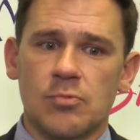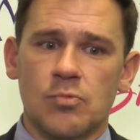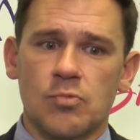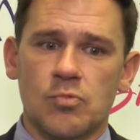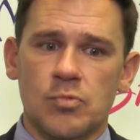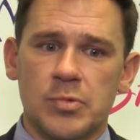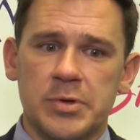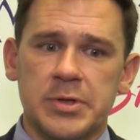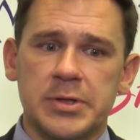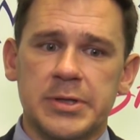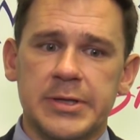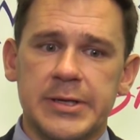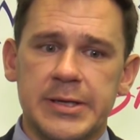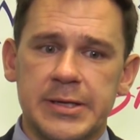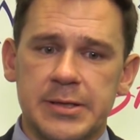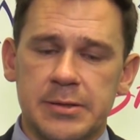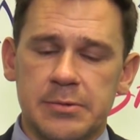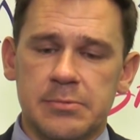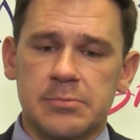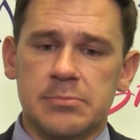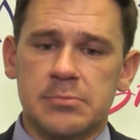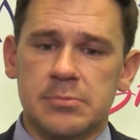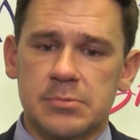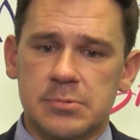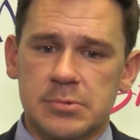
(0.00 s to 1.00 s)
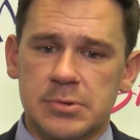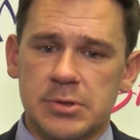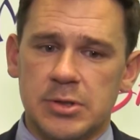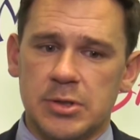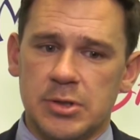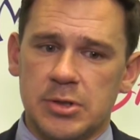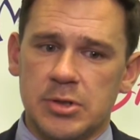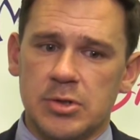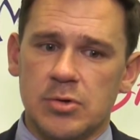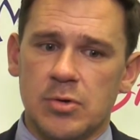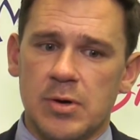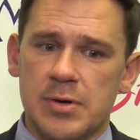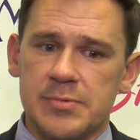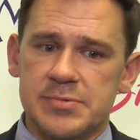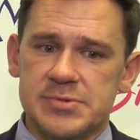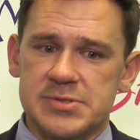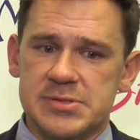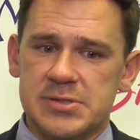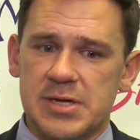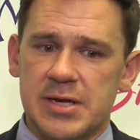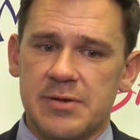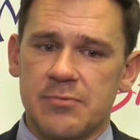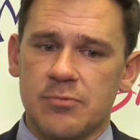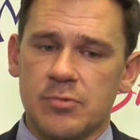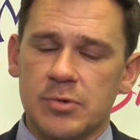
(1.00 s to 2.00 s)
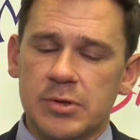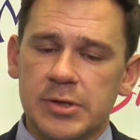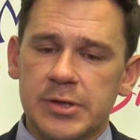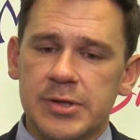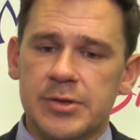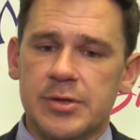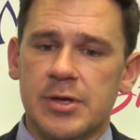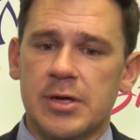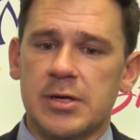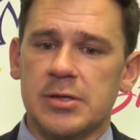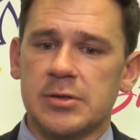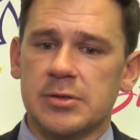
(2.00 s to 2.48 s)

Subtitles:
Really, I really thought